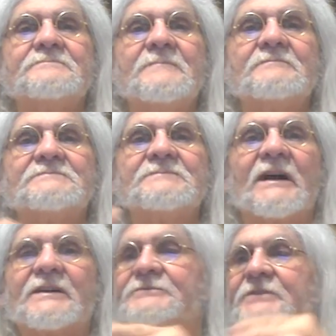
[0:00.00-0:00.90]

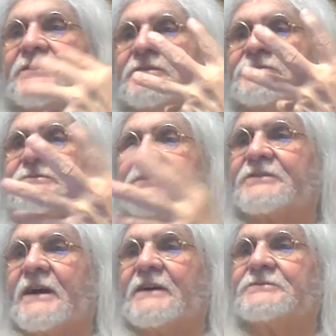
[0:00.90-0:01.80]
Like I said, this is a
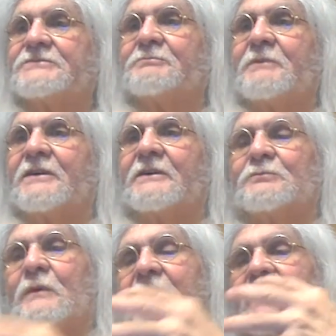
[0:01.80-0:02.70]
test because
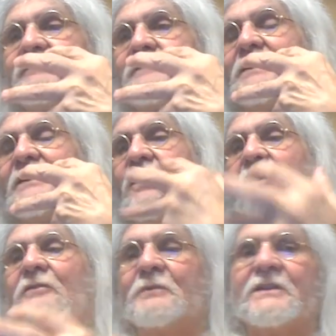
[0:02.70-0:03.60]
we haven't been
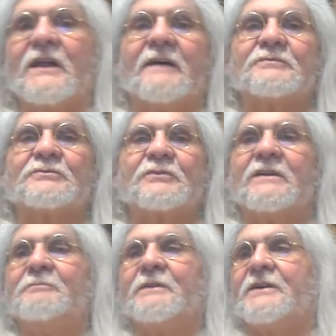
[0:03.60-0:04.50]
on with live
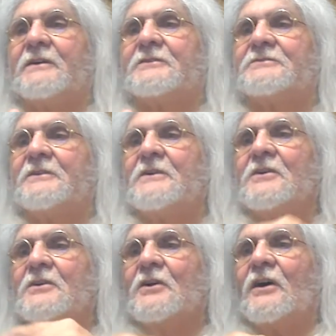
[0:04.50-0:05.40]
stream because
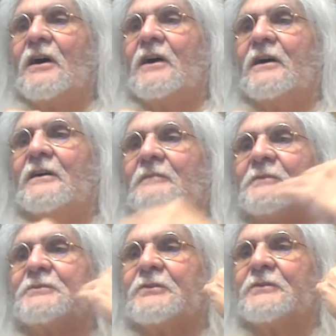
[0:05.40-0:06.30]
uh,
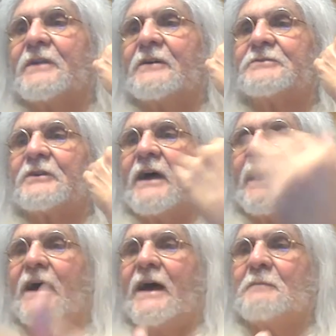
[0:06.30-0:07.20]
Mr. Announcer,
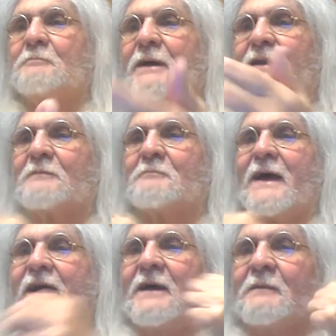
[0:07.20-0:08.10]
hey, Beetle
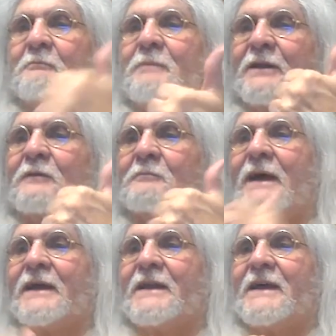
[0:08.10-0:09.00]
Man, Beetle
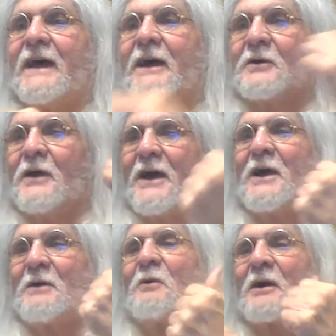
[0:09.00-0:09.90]
Maniac,
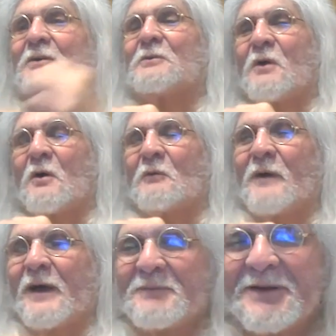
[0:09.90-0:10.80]
hey, rock and roll,
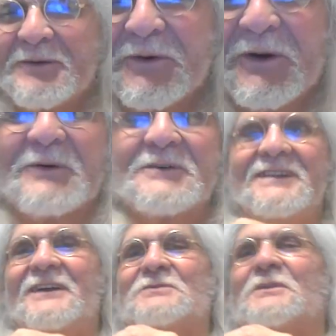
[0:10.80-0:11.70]
baby.
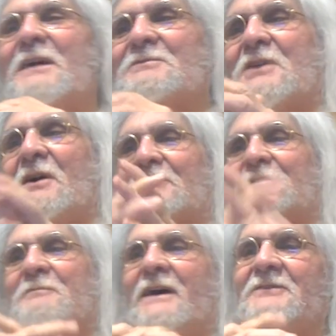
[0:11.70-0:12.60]
that's what I'm talking
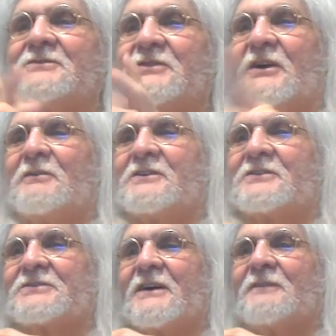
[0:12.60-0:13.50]
about.
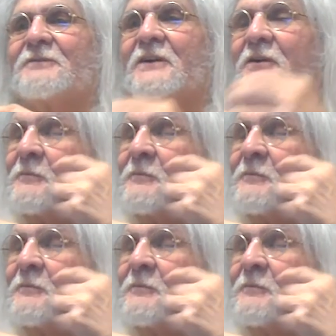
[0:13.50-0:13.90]
Serious stuff there.